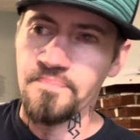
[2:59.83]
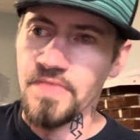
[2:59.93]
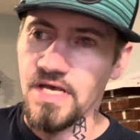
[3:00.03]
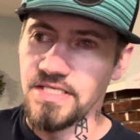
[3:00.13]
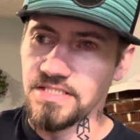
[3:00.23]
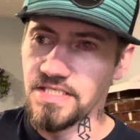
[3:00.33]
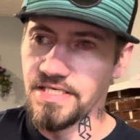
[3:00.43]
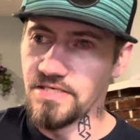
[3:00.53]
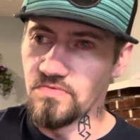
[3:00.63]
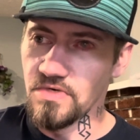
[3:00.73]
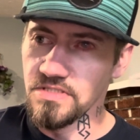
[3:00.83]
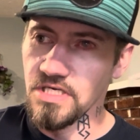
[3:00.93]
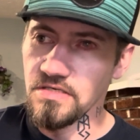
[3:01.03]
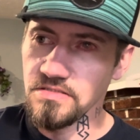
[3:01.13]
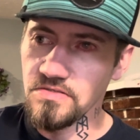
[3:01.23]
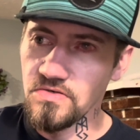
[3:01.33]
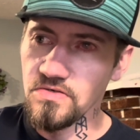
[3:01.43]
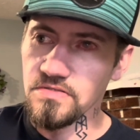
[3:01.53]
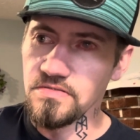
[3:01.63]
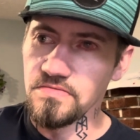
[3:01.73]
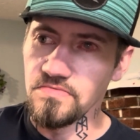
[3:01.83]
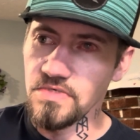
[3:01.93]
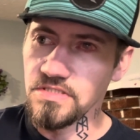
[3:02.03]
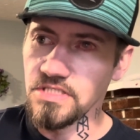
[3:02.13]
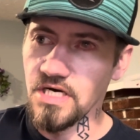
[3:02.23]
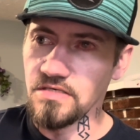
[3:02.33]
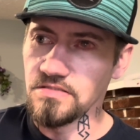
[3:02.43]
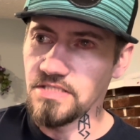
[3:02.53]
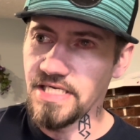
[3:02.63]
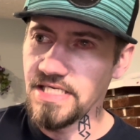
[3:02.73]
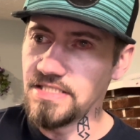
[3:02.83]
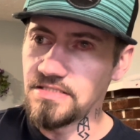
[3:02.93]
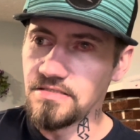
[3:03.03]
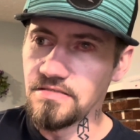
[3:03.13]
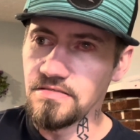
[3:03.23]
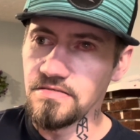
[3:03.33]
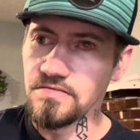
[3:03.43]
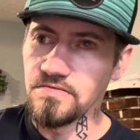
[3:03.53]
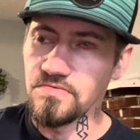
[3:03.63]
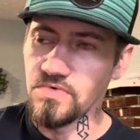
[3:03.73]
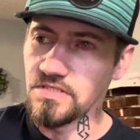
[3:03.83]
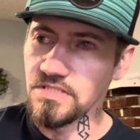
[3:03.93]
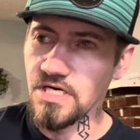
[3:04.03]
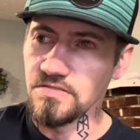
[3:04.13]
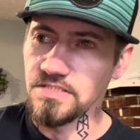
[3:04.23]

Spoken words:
and see that 1 goes north, 1 goes east, 1 goes